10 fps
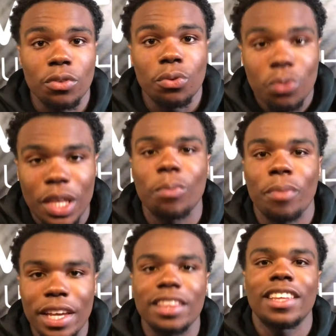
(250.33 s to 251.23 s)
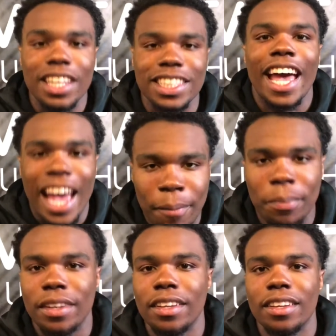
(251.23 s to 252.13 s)
You can make things
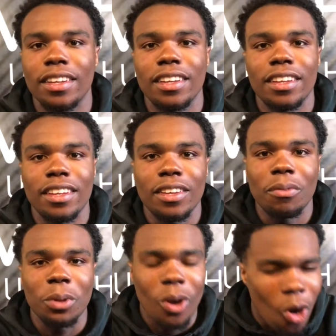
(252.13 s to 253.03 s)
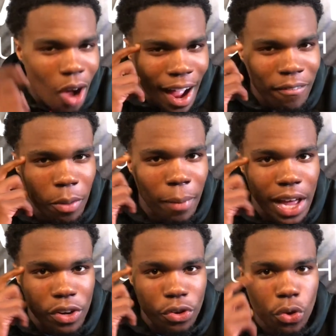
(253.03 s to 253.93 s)
happen. We all have the
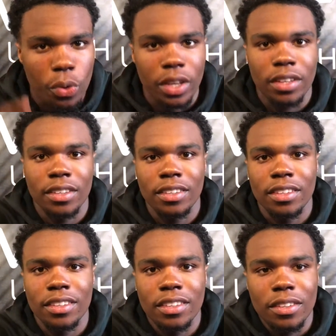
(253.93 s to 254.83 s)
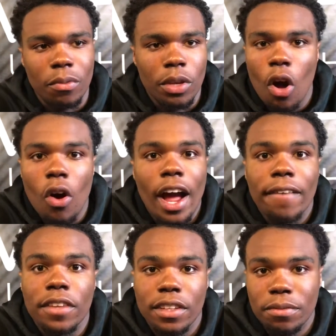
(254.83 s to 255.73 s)
mind to do it. We all
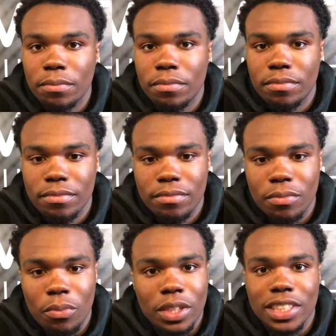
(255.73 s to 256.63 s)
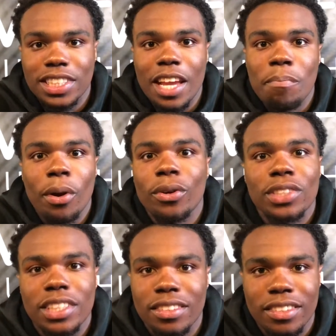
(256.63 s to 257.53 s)
have the, we're the same
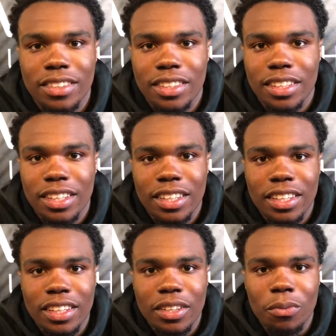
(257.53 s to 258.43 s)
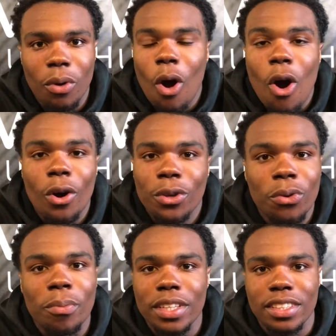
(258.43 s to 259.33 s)
person. We're all
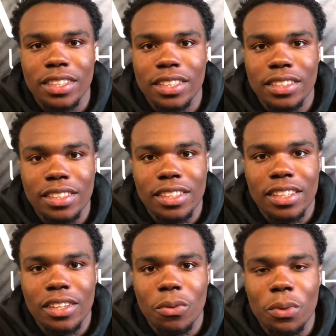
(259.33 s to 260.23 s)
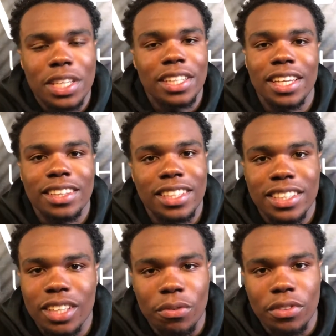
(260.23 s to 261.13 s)
humans. We can get this
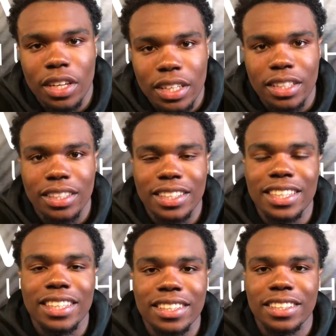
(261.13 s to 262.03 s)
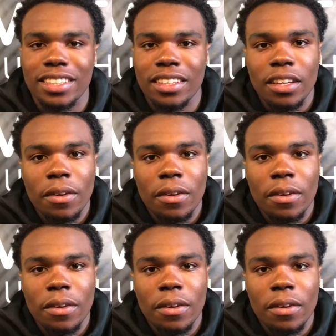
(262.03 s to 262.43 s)
stuff done easy.